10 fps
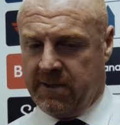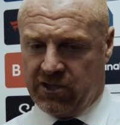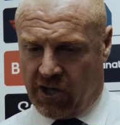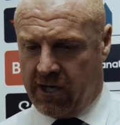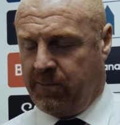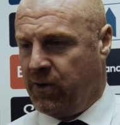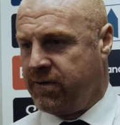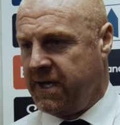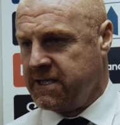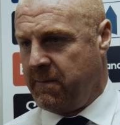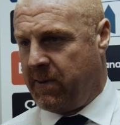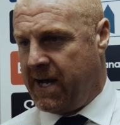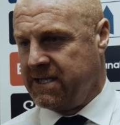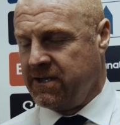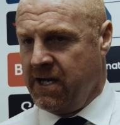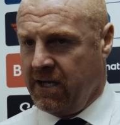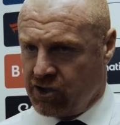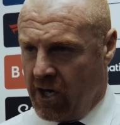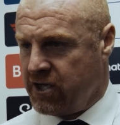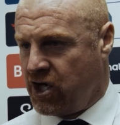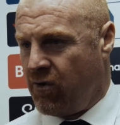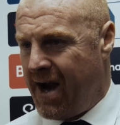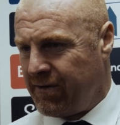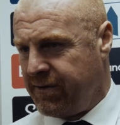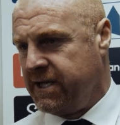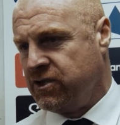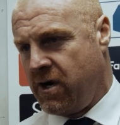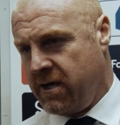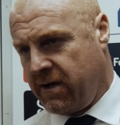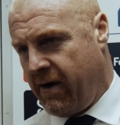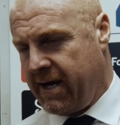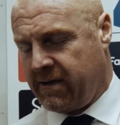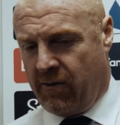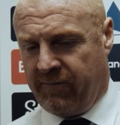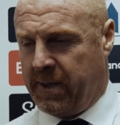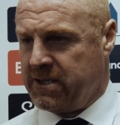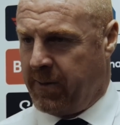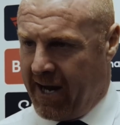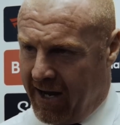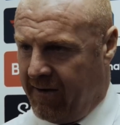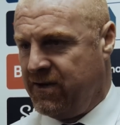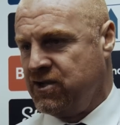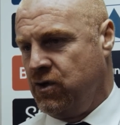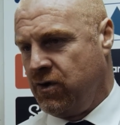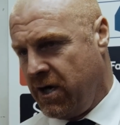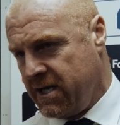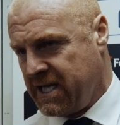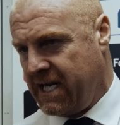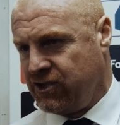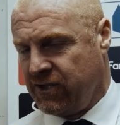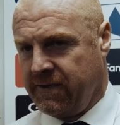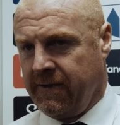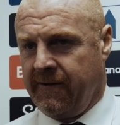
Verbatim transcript: We've been trying to put things in place, trying to correct things, trying to correct on-pitch behaviours and organisation,